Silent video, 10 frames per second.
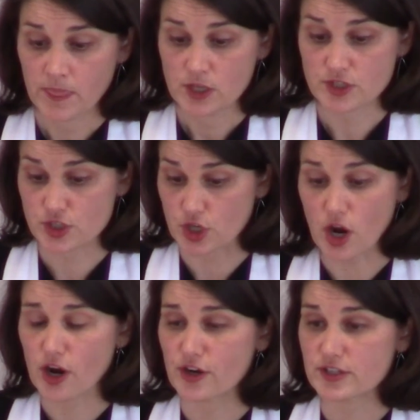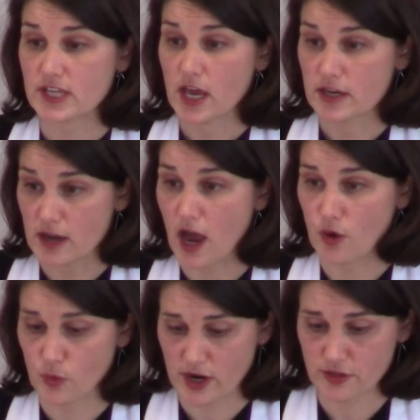Stars
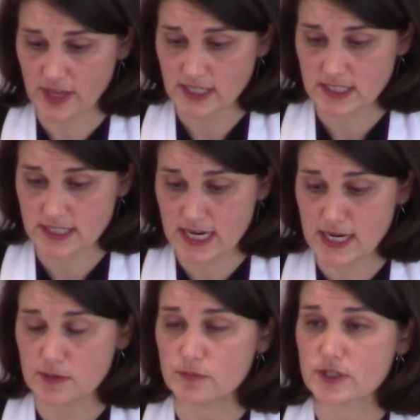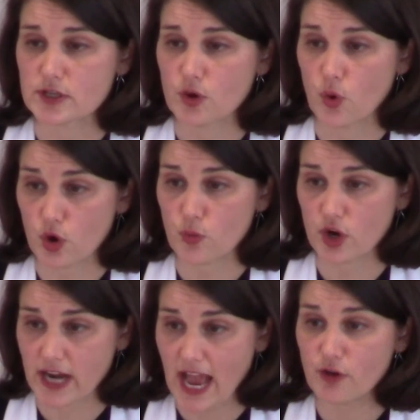not where they seemed or were
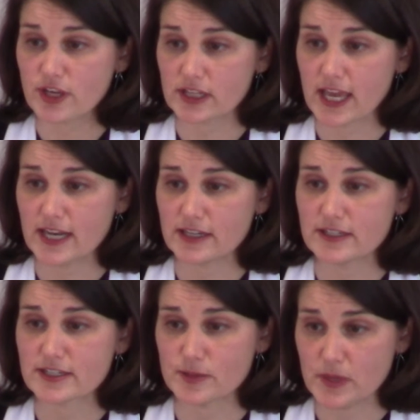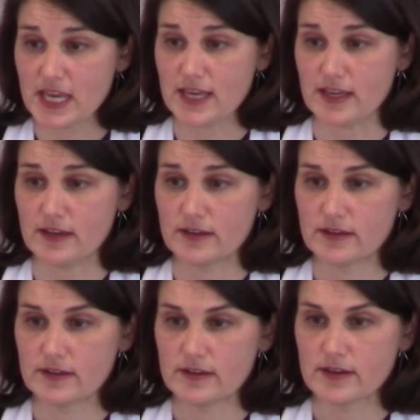calculated to be.
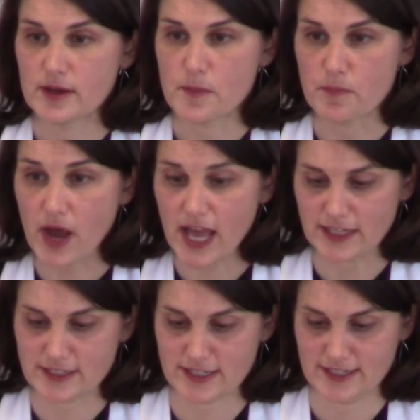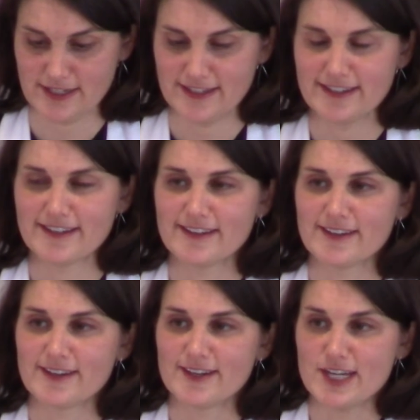But
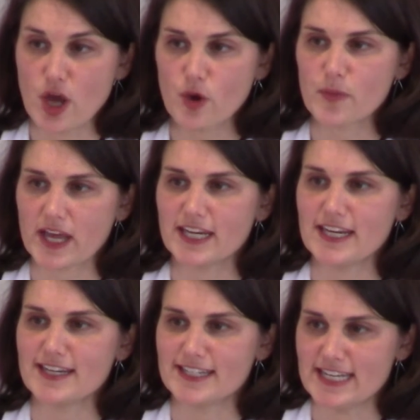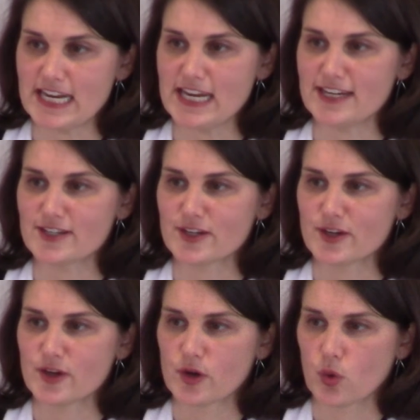nobody need
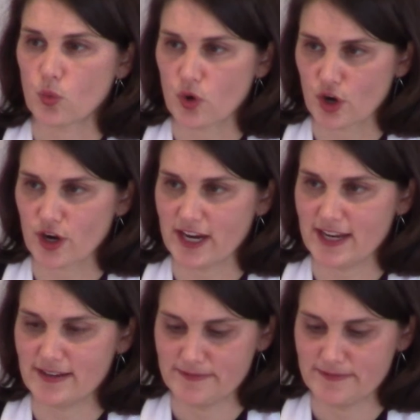worry."